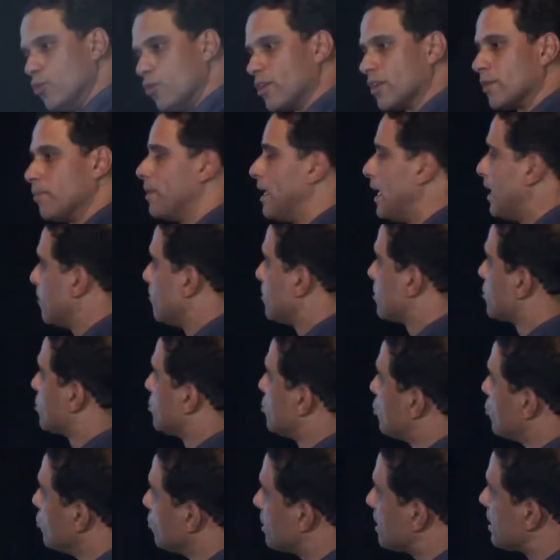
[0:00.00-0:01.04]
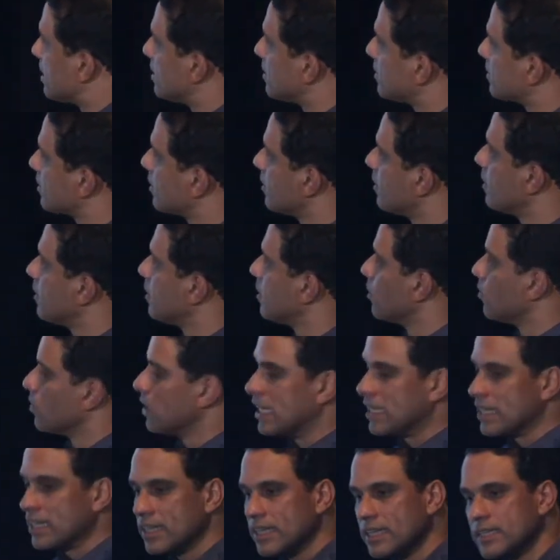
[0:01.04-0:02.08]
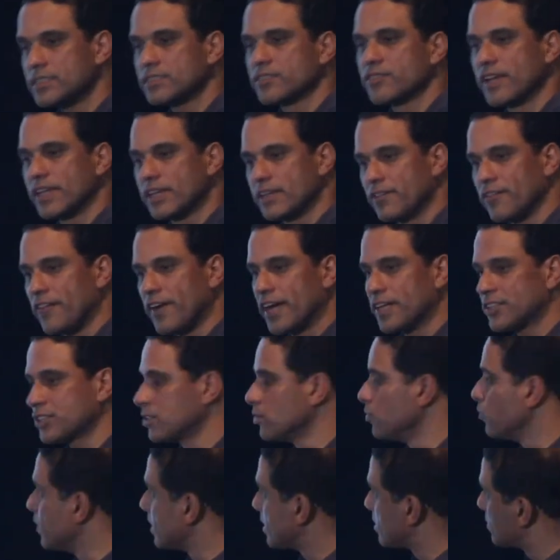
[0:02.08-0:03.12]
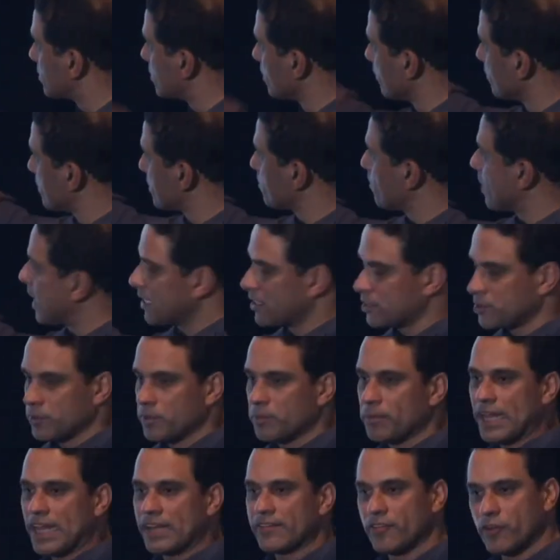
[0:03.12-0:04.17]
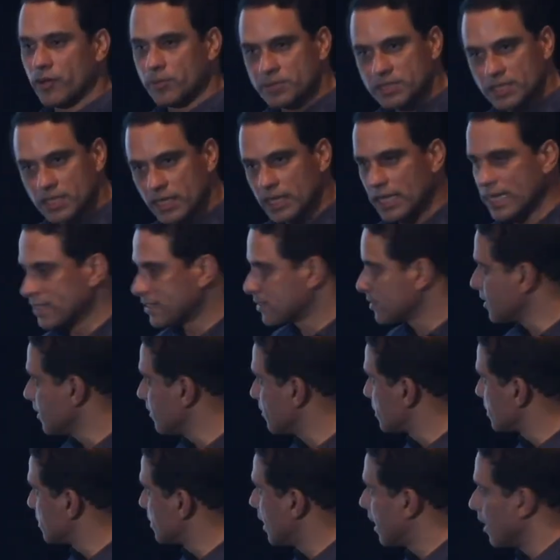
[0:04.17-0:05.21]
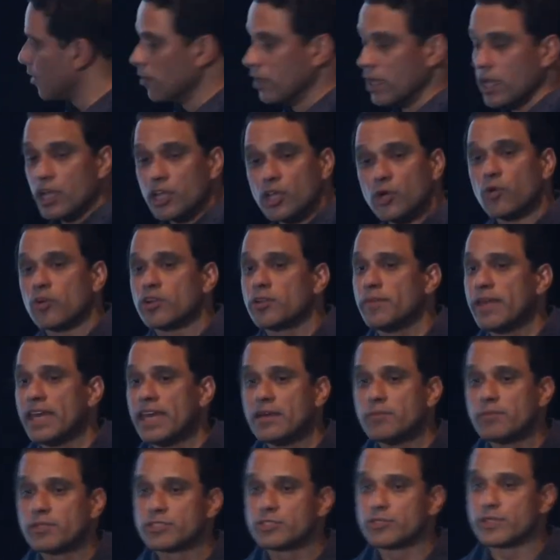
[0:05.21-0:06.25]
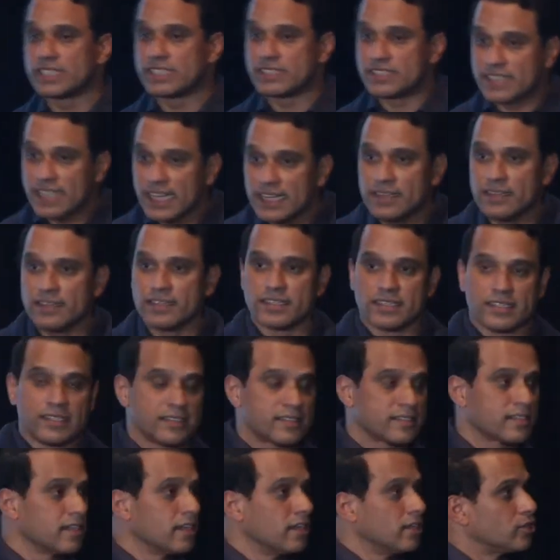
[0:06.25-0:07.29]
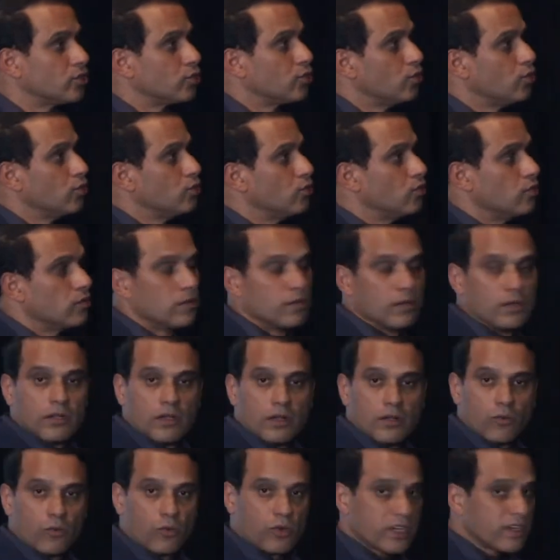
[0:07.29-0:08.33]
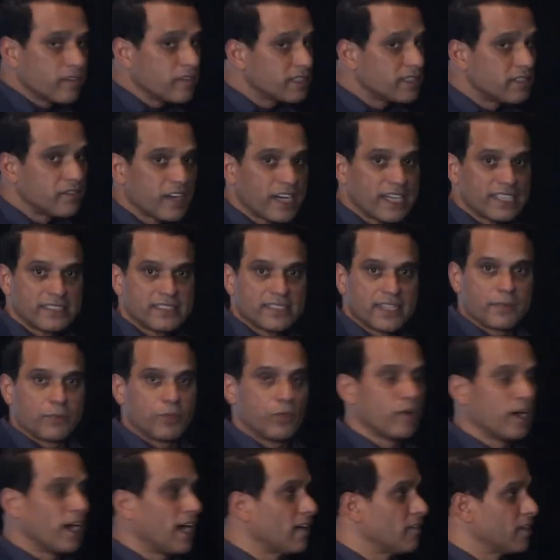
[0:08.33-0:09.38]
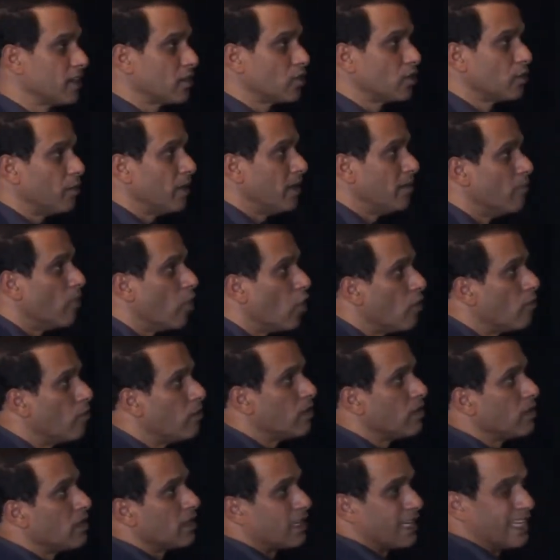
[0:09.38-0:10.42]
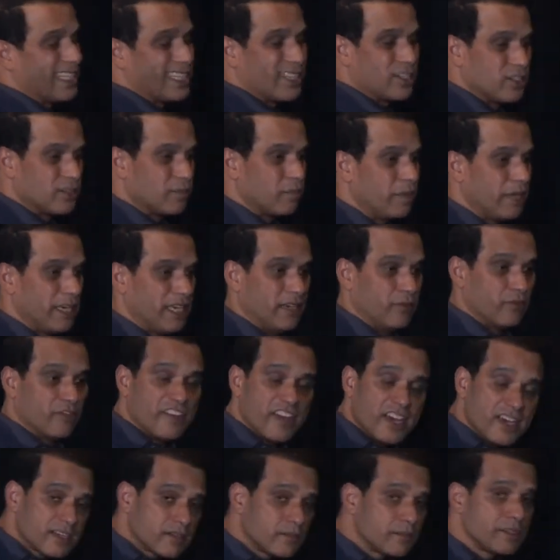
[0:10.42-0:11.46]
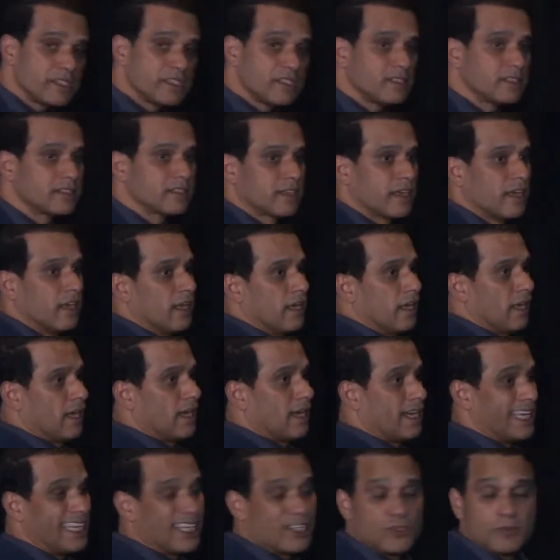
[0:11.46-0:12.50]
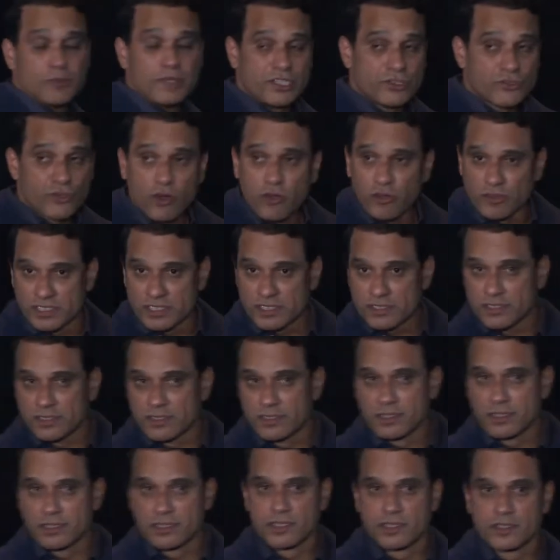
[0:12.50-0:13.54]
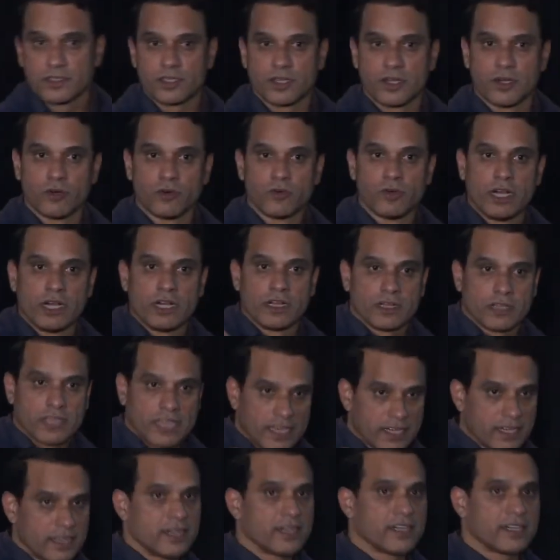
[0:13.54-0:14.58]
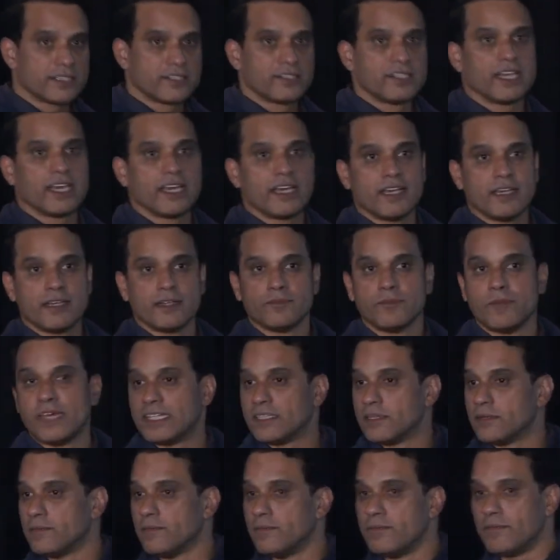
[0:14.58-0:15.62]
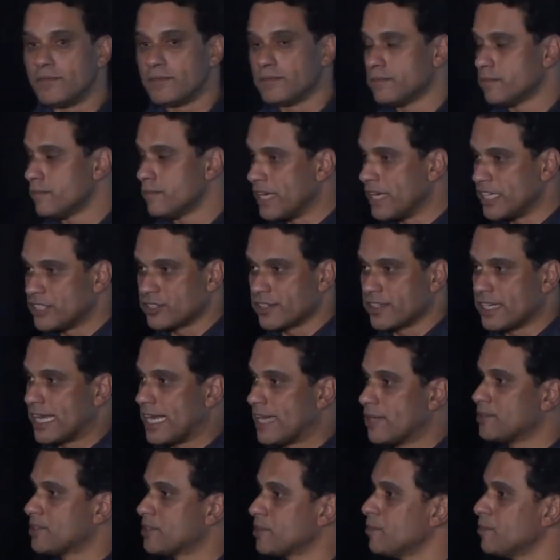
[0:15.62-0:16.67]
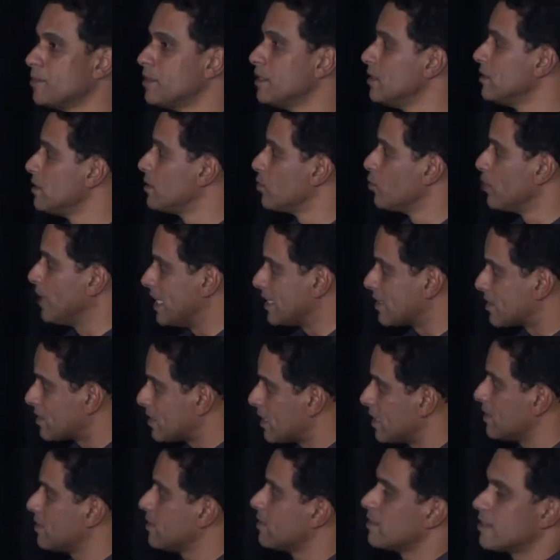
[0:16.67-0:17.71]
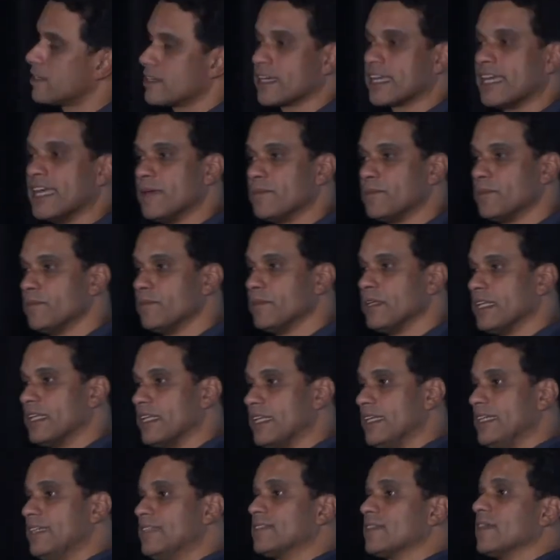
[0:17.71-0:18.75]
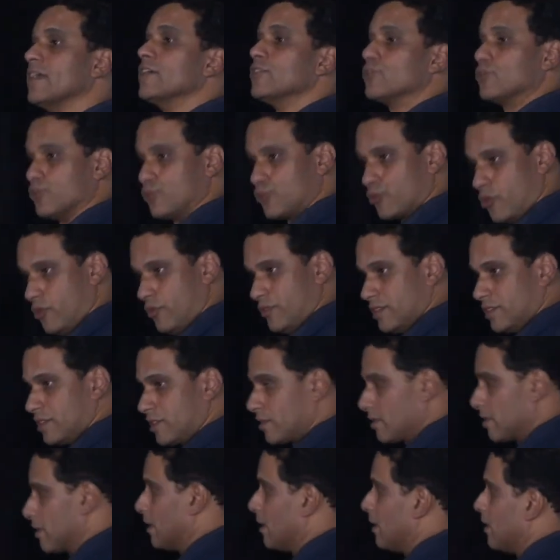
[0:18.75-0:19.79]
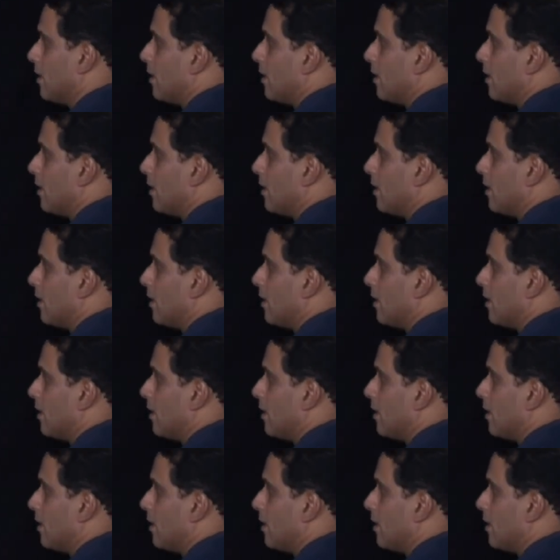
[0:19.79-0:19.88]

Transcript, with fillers: You want to be able to do this in an integrated fashion with service management platforms like ServiceNow. You want to be able to extend this to whatever device type you have. It could be mobile, it could be wearables, uh, it could be drones. So CareAR today made a major announcement. We extended our capabilities to drones.